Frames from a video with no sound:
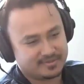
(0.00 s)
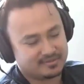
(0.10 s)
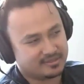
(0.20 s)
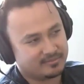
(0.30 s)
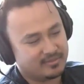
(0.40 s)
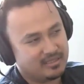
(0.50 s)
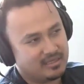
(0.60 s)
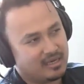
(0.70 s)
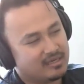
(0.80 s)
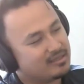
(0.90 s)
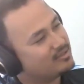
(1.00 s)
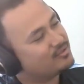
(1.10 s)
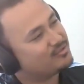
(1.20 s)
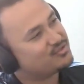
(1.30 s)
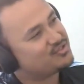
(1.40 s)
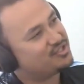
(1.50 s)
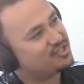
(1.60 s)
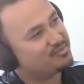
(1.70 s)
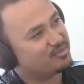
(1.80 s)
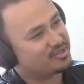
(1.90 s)
Yeah, you know, there's a
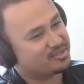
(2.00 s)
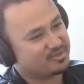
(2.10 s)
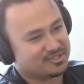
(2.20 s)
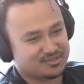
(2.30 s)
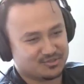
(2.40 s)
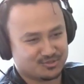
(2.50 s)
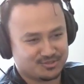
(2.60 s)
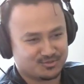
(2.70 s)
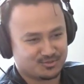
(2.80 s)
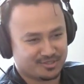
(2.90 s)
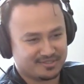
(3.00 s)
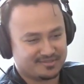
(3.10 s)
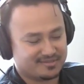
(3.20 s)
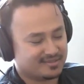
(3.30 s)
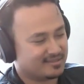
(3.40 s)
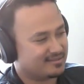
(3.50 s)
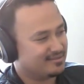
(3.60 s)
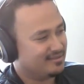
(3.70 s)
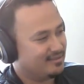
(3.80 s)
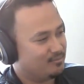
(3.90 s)
stigma about imitation too, right? Yeah, like
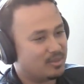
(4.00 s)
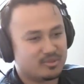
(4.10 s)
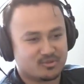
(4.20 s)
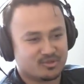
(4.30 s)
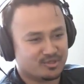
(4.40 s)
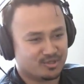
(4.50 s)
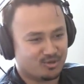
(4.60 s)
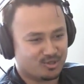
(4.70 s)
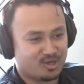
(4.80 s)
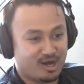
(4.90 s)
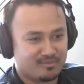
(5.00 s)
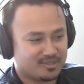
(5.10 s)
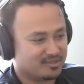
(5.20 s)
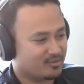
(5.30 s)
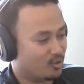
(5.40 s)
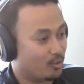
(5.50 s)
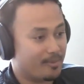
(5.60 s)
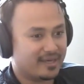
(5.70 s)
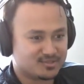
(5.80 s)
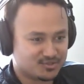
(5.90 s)
mimicry or, or copying or, or
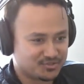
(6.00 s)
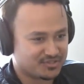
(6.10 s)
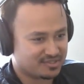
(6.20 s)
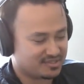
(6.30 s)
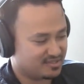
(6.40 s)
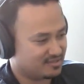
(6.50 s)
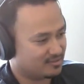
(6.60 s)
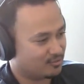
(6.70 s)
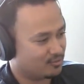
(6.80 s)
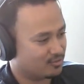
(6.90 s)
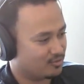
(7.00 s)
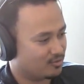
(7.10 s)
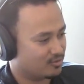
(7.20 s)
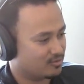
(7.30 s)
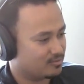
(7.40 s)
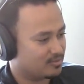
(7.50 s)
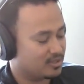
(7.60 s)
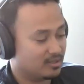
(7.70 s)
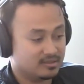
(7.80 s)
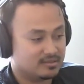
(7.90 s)
master study or or
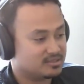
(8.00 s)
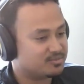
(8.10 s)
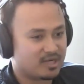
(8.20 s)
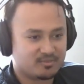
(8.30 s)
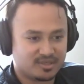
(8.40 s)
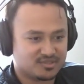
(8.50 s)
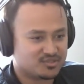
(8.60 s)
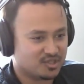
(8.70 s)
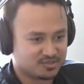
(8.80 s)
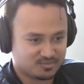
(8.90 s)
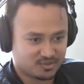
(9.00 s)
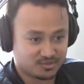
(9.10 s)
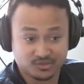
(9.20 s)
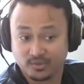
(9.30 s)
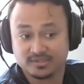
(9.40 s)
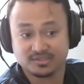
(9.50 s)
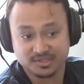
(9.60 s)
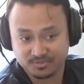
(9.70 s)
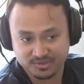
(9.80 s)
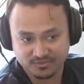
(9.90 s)
uh, inspired by this concept artist, so I did
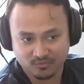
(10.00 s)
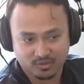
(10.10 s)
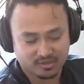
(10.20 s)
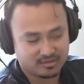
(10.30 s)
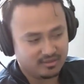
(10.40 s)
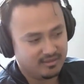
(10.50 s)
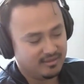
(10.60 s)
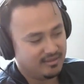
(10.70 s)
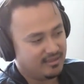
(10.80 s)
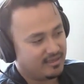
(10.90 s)
this piece of work. Yeah.